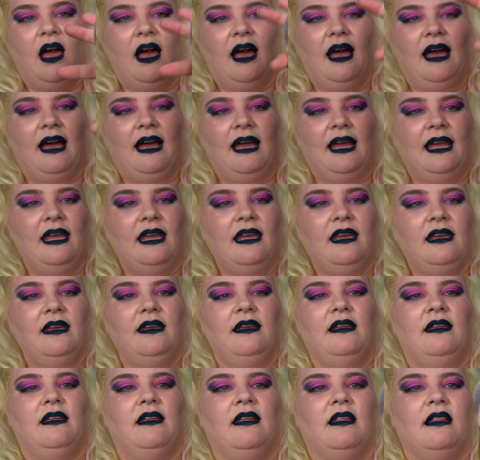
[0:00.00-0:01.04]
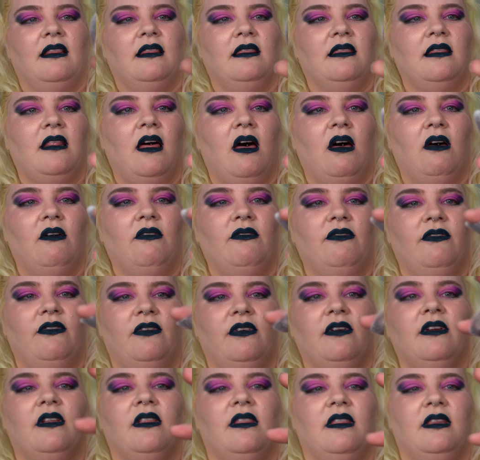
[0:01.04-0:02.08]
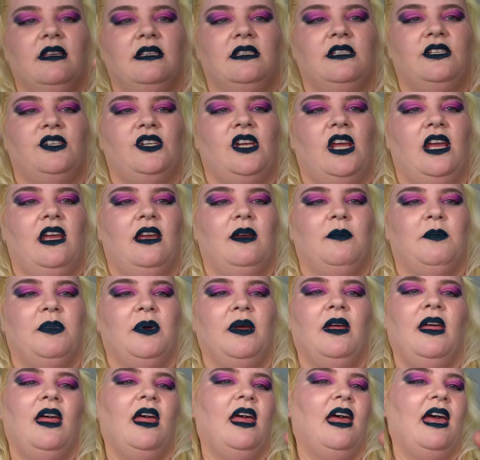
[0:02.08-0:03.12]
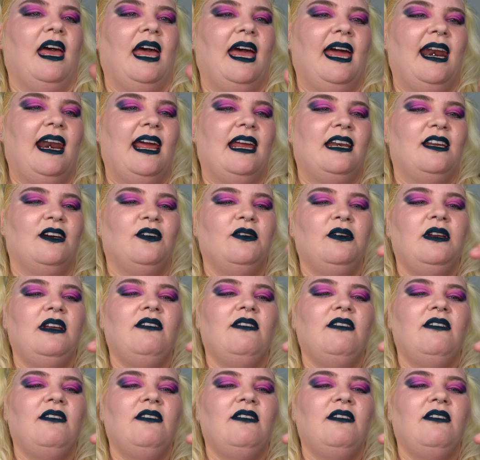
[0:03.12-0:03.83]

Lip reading: I love this shape. And I don't